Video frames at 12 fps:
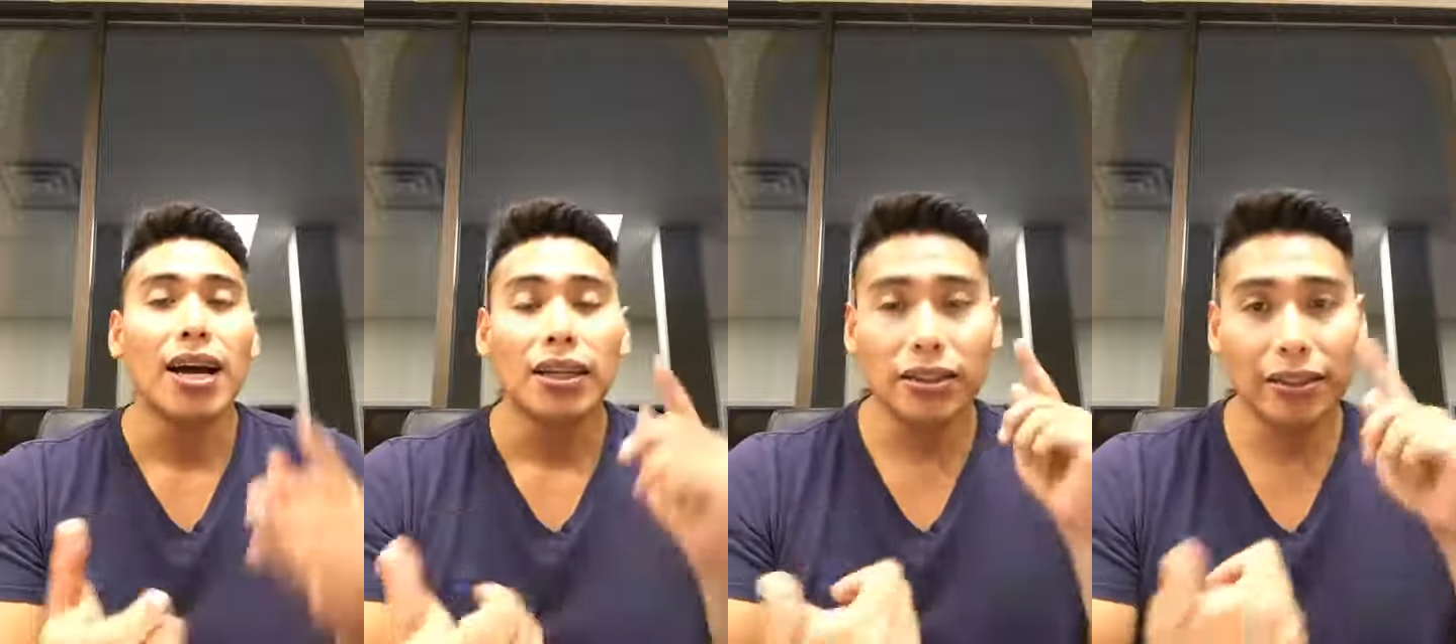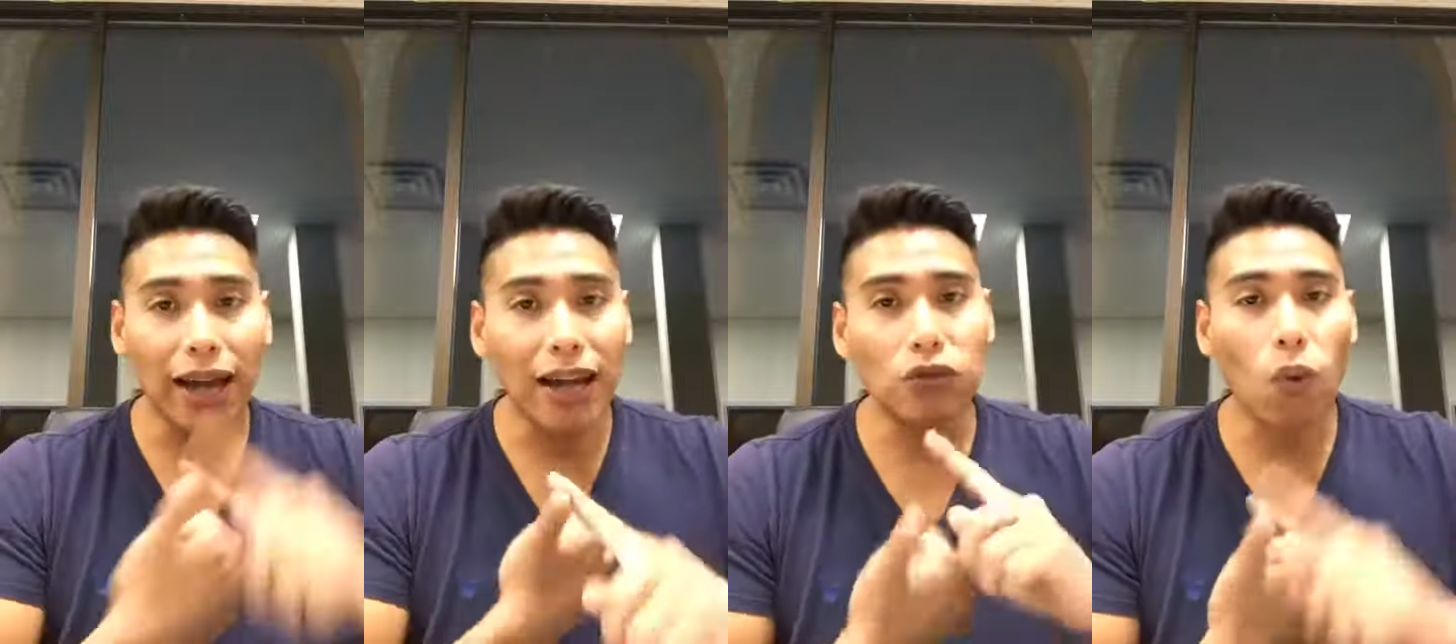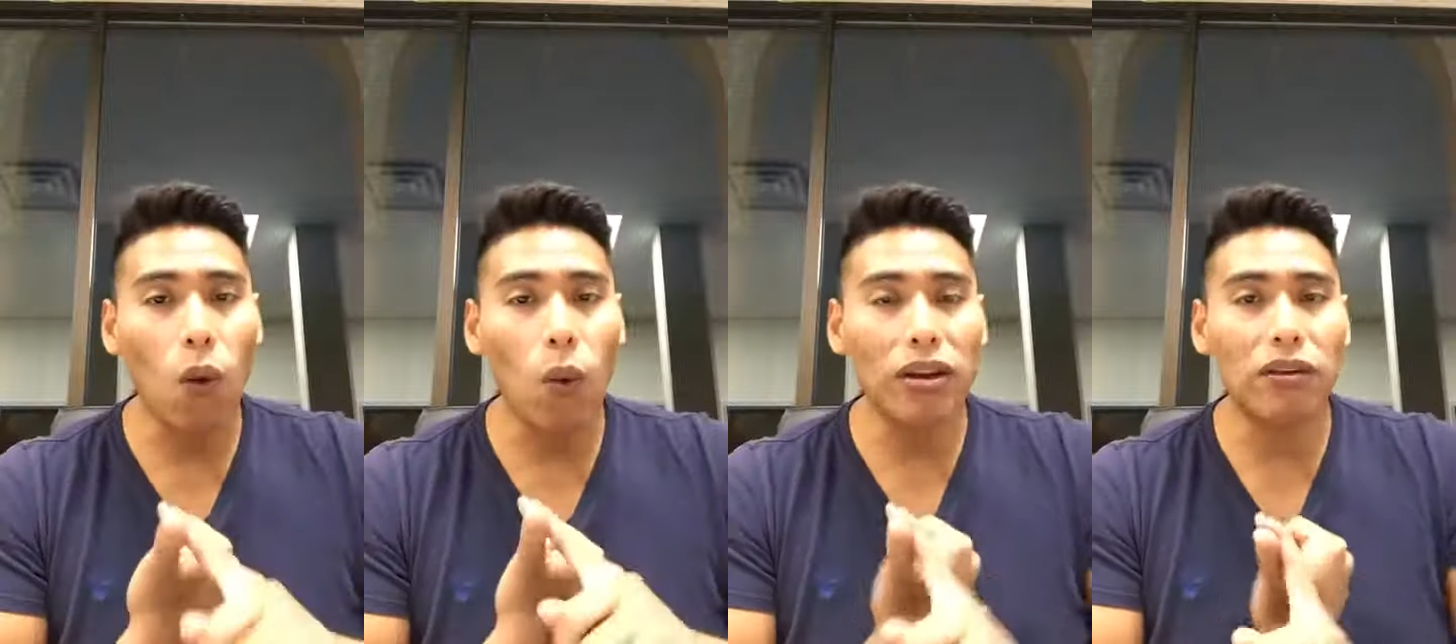So that's
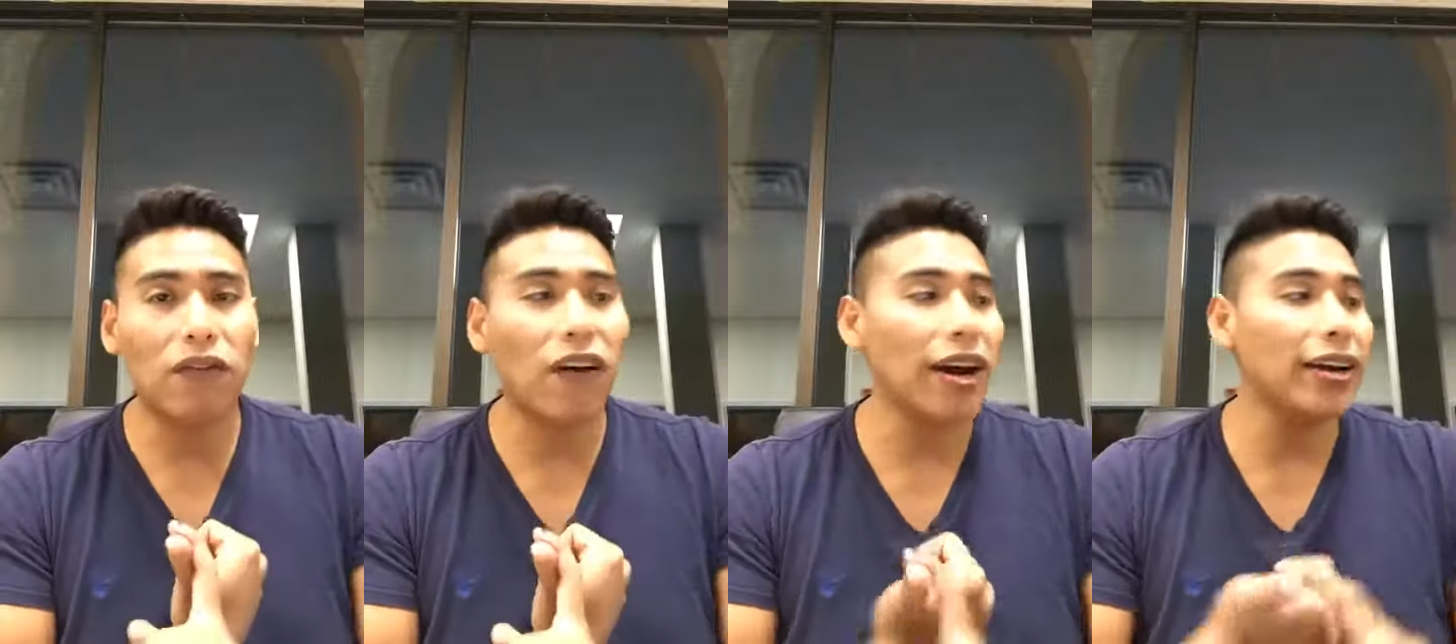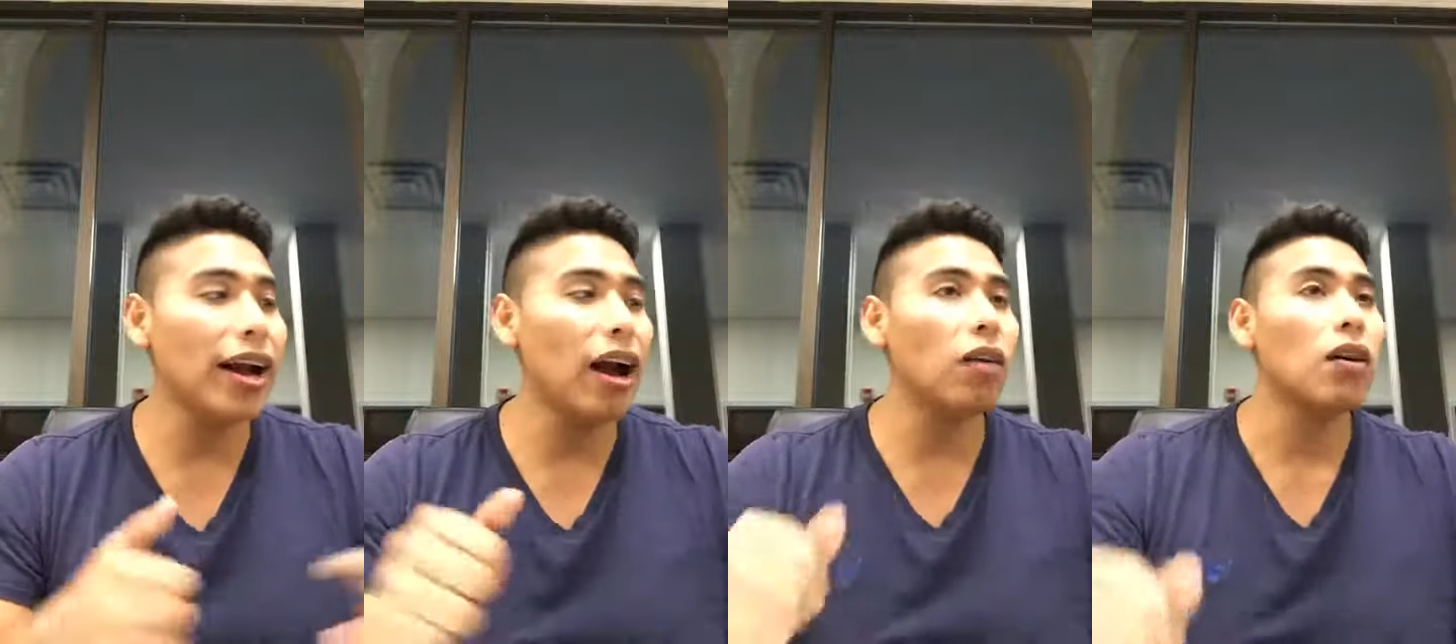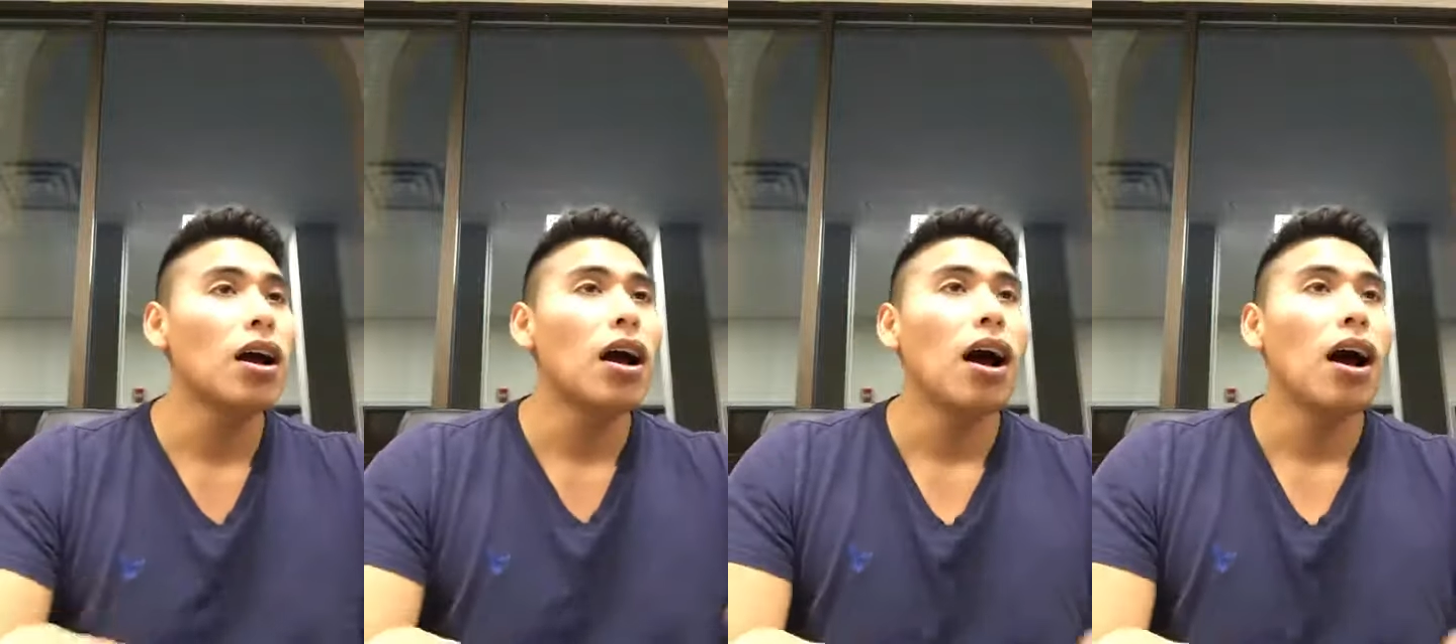one way to find out.